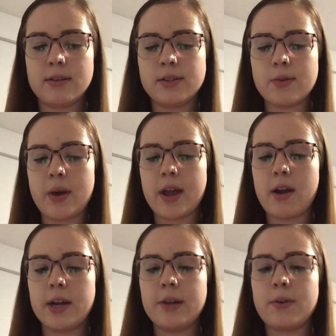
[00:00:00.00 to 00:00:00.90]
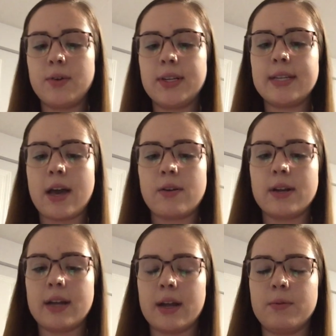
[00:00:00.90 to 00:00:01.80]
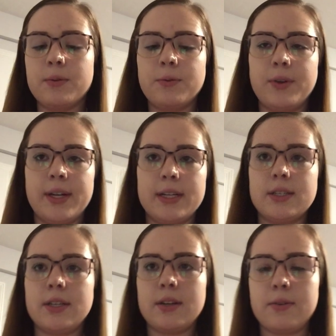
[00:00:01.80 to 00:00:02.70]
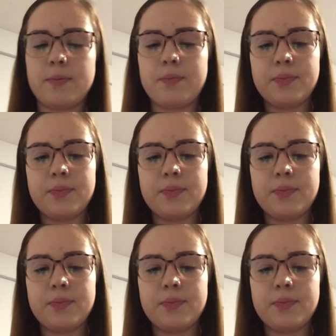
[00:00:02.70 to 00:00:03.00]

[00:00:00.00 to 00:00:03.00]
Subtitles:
So I already wrote it down, and I will read it to you.